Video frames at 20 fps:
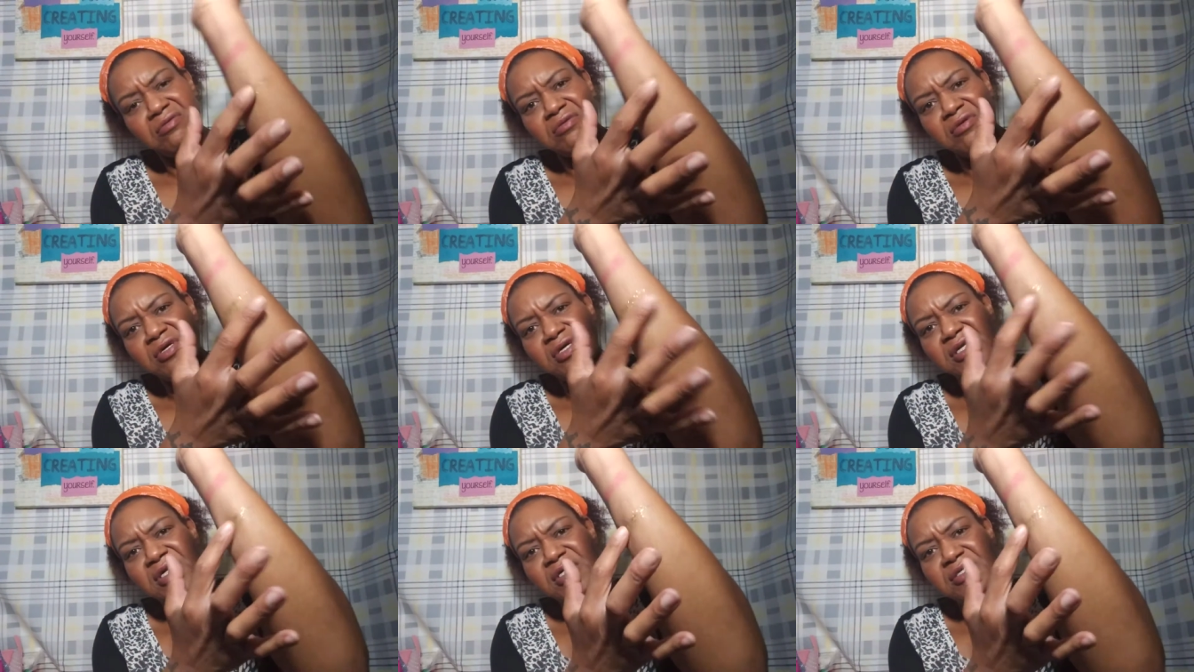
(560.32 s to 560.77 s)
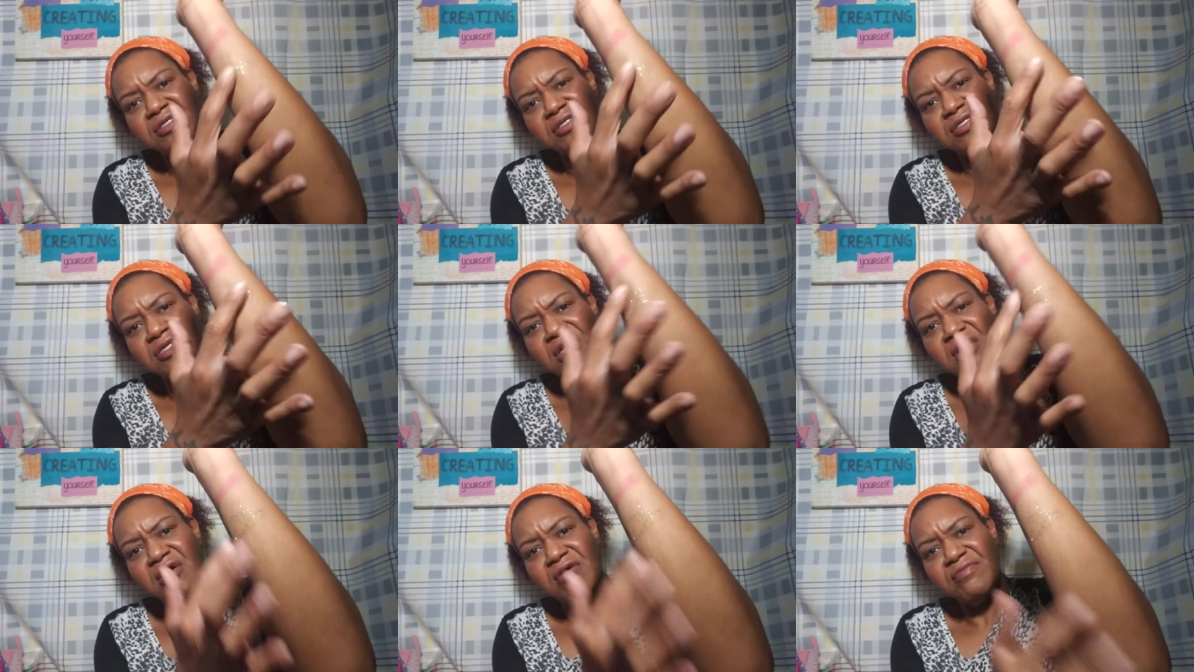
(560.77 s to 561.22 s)
It doesn't
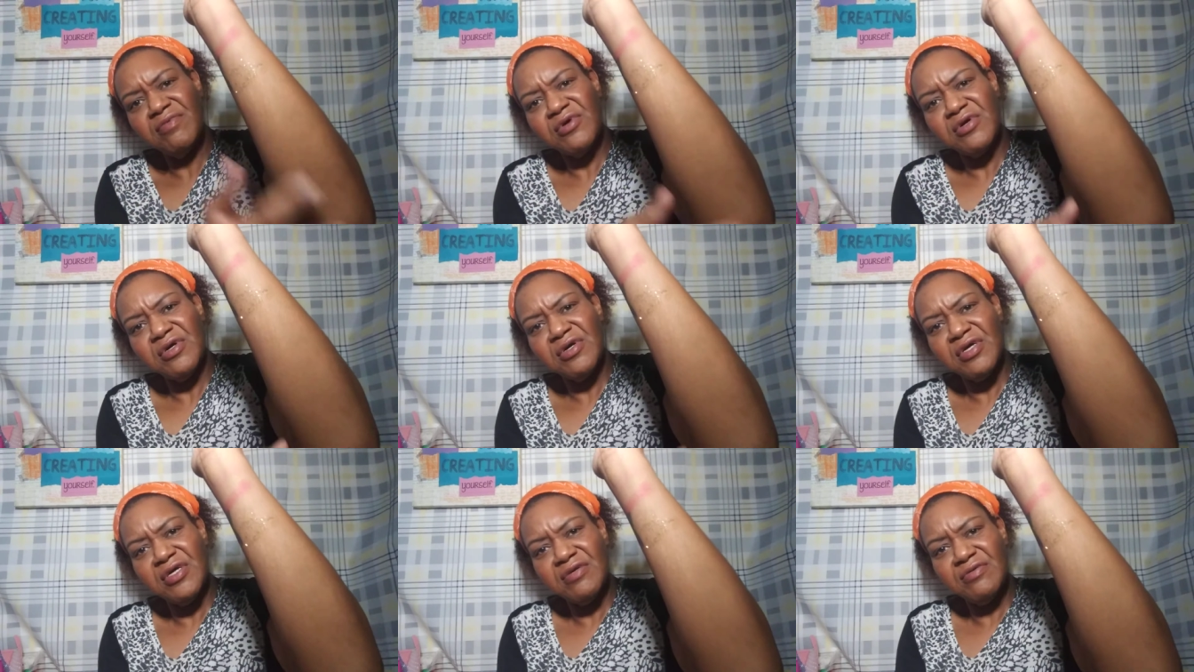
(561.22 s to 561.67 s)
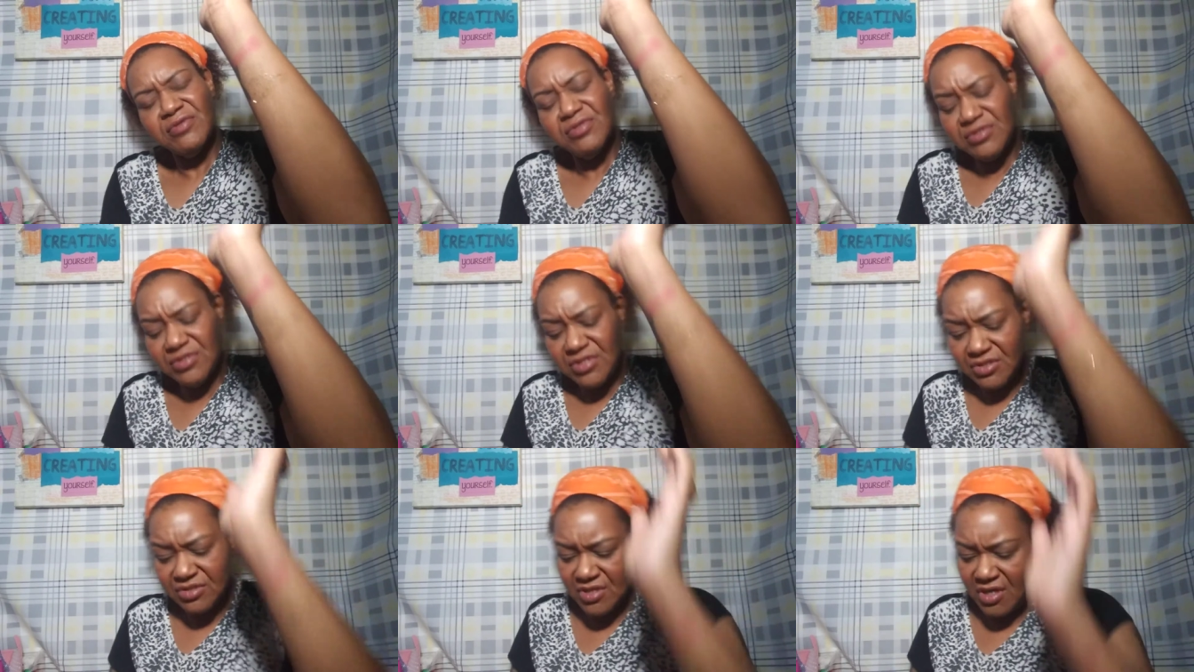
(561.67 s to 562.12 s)
stay on very good. It was
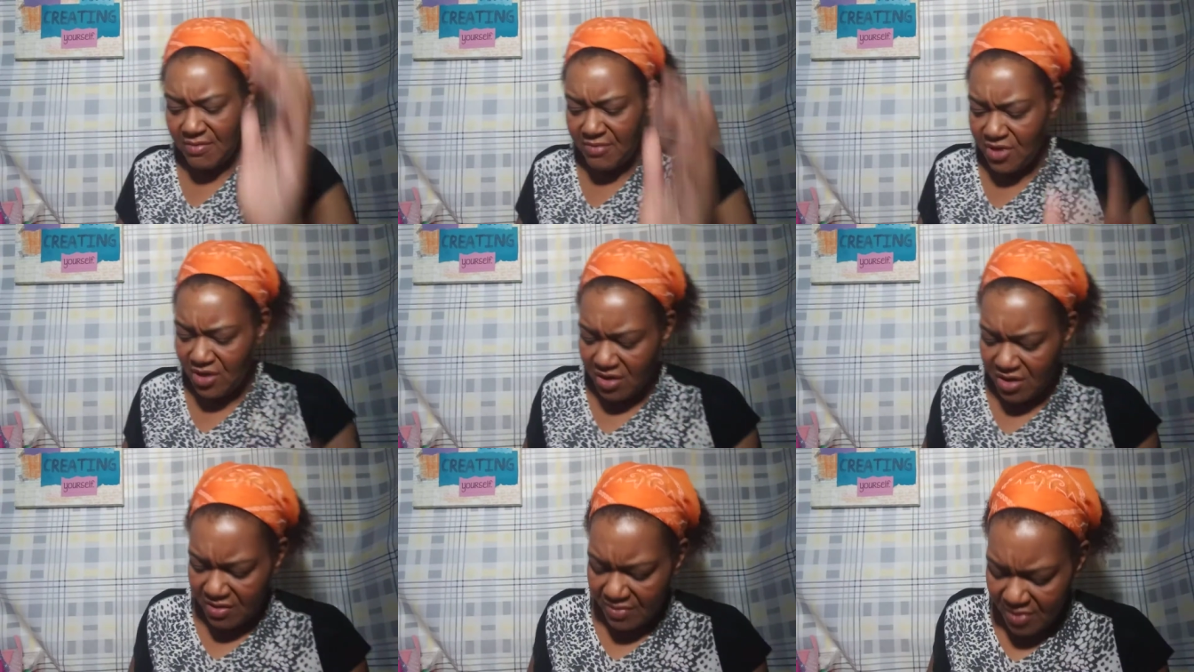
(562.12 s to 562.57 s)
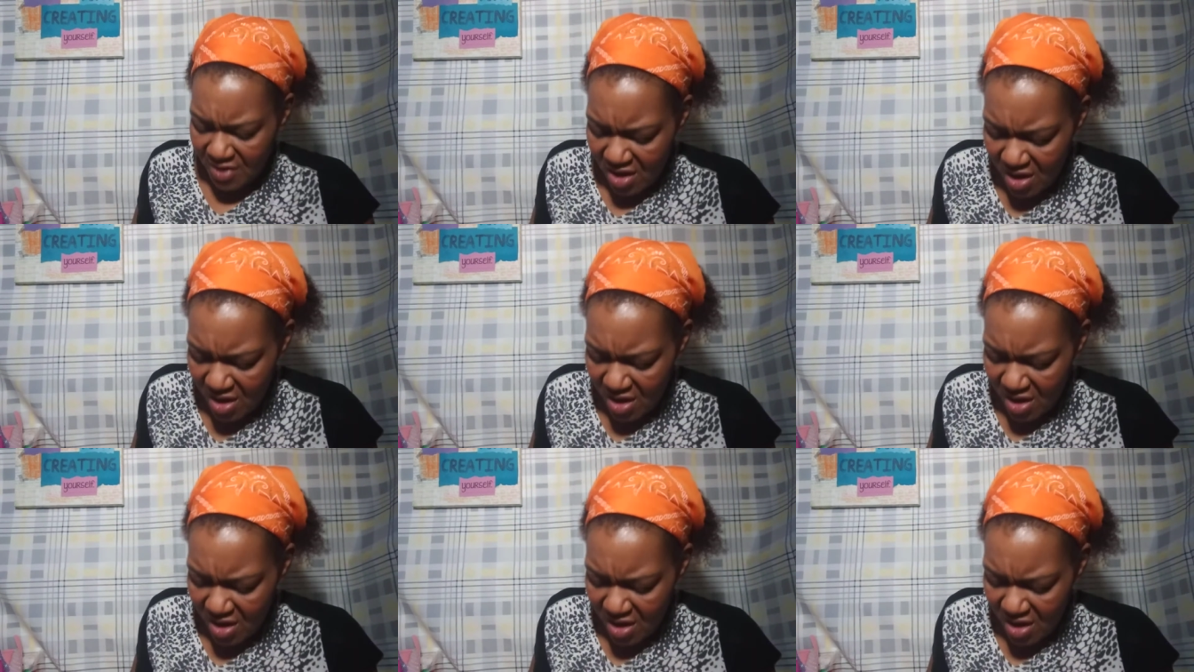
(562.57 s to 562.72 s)
just coming off.